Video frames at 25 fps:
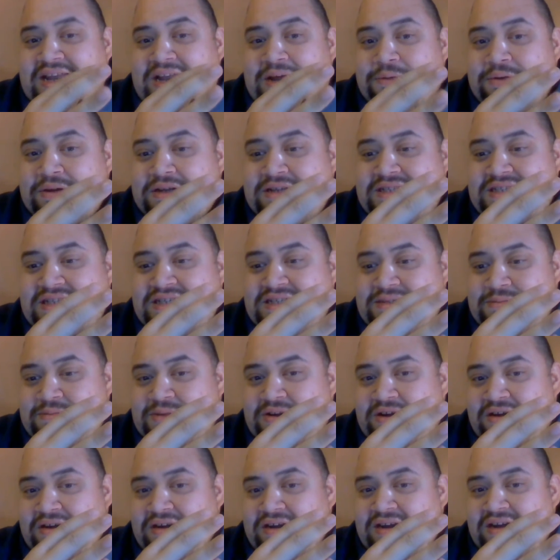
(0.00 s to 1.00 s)
and I want to see some
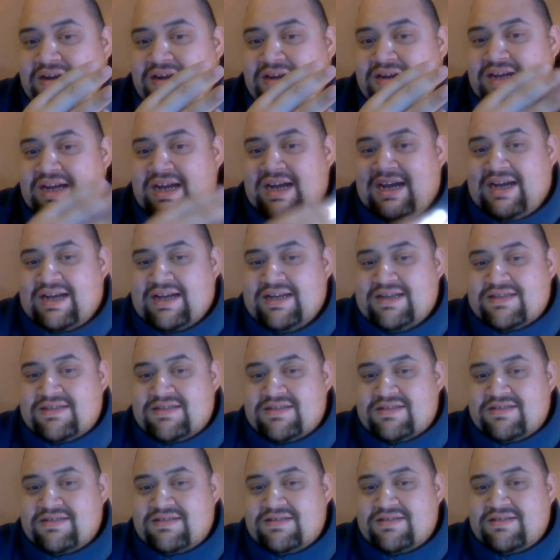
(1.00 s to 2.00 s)
Hong Kong
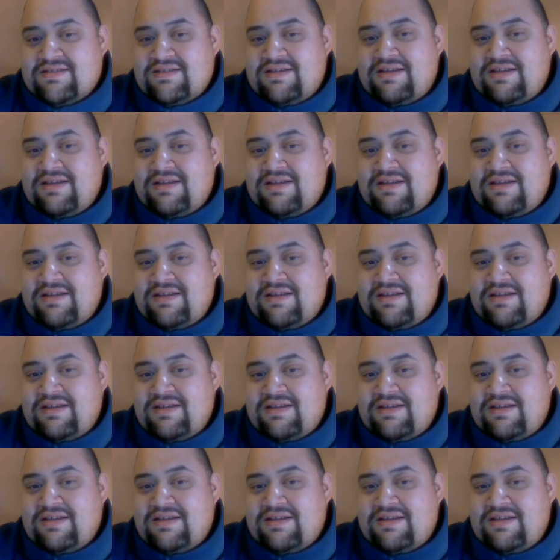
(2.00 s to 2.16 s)
guys.